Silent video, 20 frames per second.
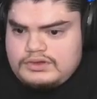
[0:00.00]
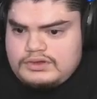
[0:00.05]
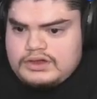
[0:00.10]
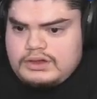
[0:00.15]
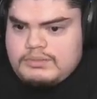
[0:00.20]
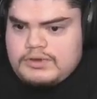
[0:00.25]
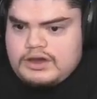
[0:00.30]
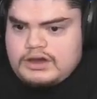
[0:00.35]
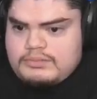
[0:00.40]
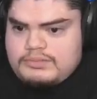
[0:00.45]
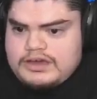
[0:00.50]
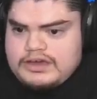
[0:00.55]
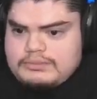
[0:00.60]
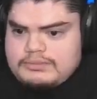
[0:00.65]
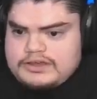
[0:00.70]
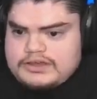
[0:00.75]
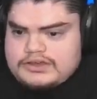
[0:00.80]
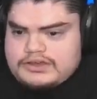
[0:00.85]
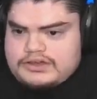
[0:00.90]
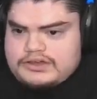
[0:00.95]
Come on,
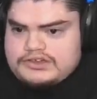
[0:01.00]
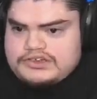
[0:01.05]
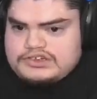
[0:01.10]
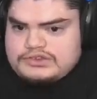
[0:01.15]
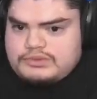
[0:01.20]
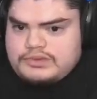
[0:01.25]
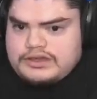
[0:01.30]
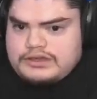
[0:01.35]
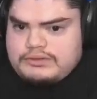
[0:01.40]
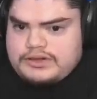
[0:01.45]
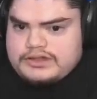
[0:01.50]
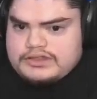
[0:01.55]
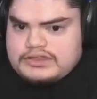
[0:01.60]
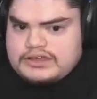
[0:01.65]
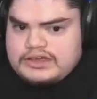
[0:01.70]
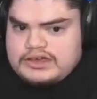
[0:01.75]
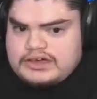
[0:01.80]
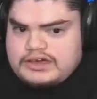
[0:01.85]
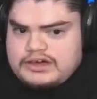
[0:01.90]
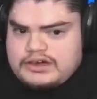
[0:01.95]
baby. Good swing right
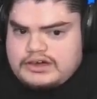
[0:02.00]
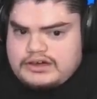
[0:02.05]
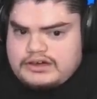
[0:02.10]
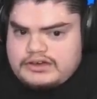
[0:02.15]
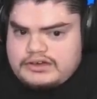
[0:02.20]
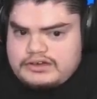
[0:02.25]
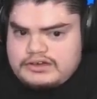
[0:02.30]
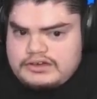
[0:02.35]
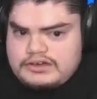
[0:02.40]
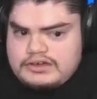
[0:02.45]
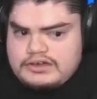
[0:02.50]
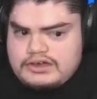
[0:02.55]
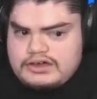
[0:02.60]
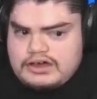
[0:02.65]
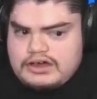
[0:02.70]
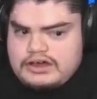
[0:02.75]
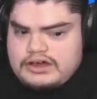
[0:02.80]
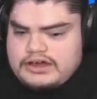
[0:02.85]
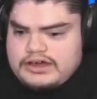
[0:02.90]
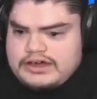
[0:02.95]
there.
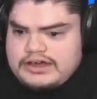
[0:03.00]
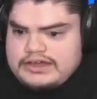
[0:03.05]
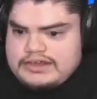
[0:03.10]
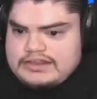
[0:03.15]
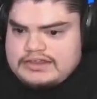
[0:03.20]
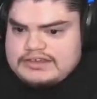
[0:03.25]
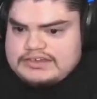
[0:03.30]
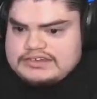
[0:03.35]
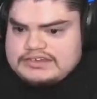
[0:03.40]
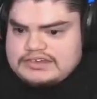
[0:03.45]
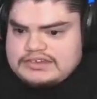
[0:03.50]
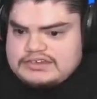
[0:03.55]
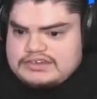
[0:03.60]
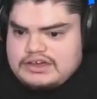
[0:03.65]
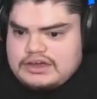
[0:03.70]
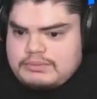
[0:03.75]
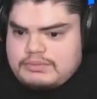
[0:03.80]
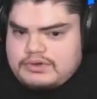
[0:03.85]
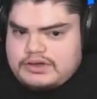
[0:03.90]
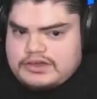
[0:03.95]
All right, at least a
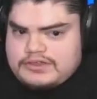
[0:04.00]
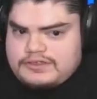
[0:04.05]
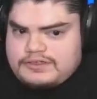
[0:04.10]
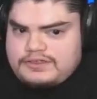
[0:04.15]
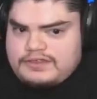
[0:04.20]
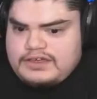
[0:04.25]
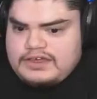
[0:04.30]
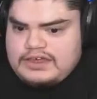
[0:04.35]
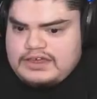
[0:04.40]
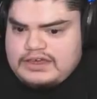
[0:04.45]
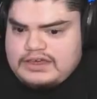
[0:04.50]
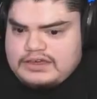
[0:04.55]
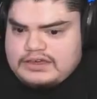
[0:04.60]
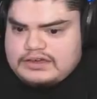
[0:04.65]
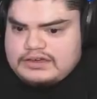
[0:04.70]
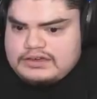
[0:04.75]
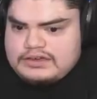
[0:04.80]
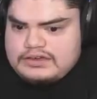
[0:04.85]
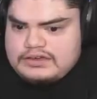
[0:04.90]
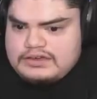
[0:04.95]
double, I think.
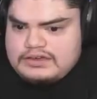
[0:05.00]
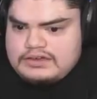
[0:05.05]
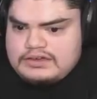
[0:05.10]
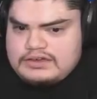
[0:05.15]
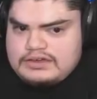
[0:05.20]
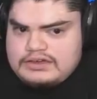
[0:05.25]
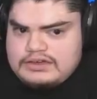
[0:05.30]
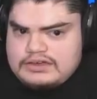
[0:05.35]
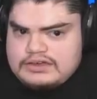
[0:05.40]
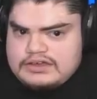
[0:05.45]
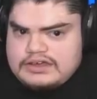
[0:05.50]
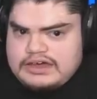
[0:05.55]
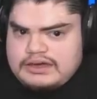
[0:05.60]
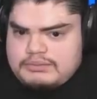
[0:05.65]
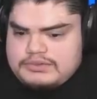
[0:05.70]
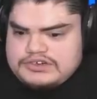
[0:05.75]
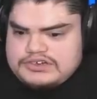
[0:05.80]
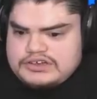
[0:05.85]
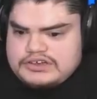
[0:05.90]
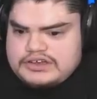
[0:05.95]
Yeah,
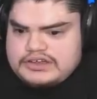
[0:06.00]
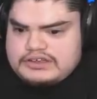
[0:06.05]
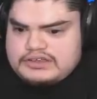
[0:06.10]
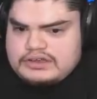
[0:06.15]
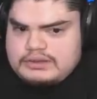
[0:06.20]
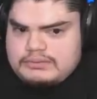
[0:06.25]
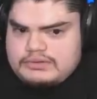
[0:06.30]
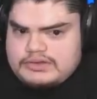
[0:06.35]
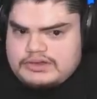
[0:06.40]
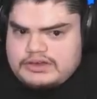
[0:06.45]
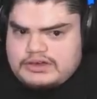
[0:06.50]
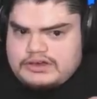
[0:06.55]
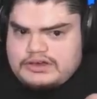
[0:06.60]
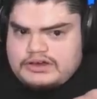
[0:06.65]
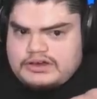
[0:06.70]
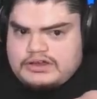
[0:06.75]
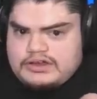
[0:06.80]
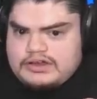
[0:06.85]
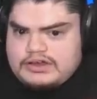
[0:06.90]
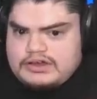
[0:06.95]
we should get a double here.
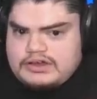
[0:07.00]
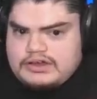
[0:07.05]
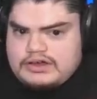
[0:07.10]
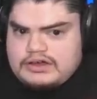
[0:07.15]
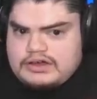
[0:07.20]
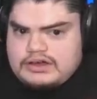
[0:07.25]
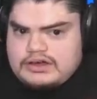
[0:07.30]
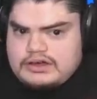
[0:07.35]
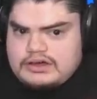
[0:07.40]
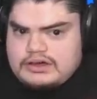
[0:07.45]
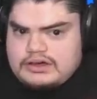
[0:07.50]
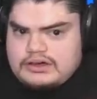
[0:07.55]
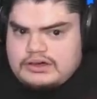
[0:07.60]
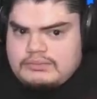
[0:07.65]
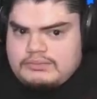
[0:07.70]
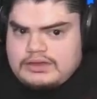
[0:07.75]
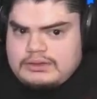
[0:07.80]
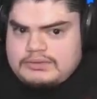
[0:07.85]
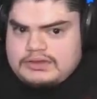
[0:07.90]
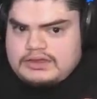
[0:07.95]
Uh,
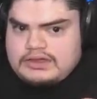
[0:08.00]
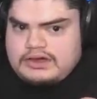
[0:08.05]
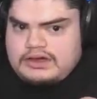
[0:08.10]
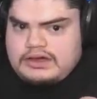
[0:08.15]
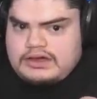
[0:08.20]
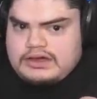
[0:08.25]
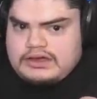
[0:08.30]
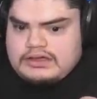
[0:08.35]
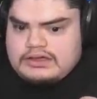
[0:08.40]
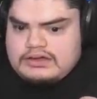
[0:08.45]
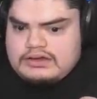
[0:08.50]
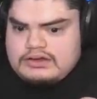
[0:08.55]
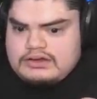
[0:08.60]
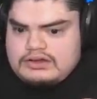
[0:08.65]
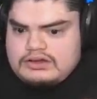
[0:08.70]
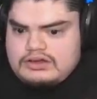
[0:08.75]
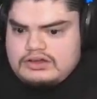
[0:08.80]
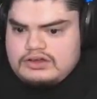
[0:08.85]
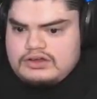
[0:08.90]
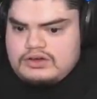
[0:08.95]
maybe not.
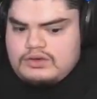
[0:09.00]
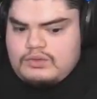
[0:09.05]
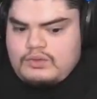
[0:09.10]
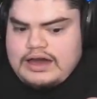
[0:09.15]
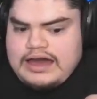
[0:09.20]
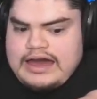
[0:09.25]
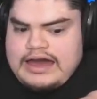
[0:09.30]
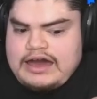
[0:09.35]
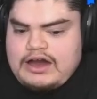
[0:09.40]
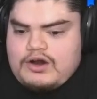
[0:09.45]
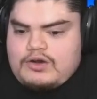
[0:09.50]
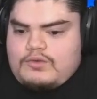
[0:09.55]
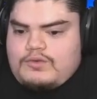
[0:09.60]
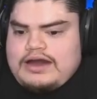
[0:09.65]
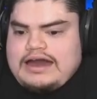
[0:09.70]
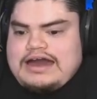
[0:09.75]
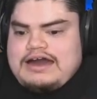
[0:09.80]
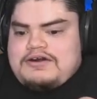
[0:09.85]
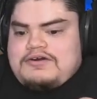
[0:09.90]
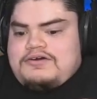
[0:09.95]
Wow,
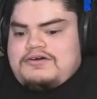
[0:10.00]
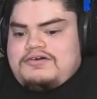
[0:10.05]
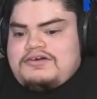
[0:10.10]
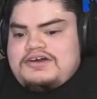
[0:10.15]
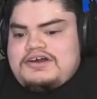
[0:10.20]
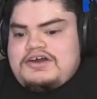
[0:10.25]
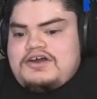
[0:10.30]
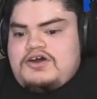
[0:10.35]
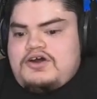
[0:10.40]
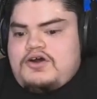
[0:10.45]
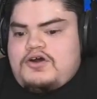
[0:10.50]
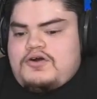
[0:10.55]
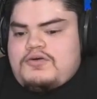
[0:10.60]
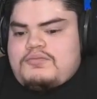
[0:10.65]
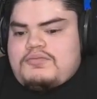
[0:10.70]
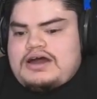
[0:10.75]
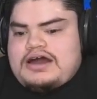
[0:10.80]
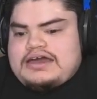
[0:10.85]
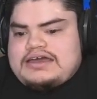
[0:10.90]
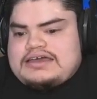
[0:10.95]
wow. Oh
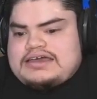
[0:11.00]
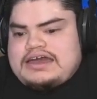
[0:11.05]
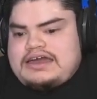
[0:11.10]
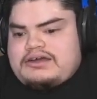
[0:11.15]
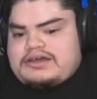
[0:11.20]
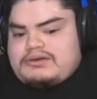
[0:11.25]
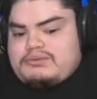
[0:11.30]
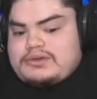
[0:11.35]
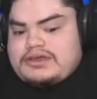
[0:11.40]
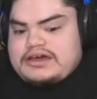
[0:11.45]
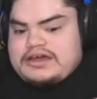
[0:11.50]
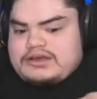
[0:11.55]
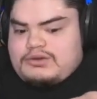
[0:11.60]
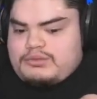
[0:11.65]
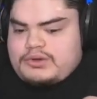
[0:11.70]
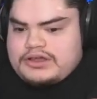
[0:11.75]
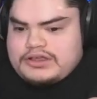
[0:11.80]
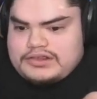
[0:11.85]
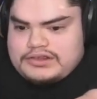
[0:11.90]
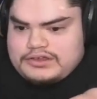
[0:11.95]
my, Gary, we gotta
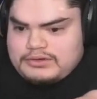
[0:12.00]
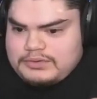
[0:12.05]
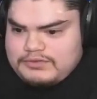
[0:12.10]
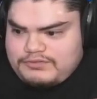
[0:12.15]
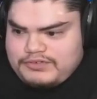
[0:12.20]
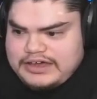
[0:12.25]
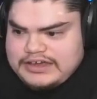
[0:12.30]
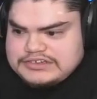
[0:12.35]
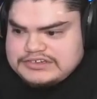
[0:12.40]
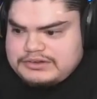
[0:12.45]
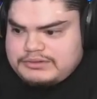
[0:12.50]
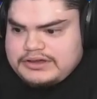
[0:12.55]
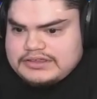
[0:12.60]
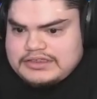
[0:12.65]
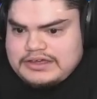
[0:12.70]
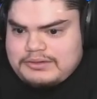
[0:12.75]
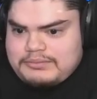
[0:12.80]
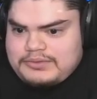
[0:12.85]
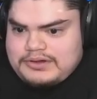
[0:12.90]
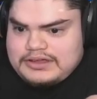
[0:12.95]
run a little bit faster right
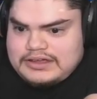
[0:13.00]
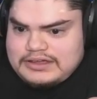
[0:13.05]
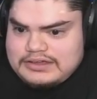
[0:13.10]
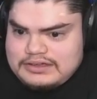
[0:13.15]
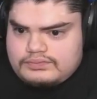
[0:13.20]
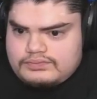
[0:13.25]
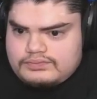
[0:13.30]
there, buddy.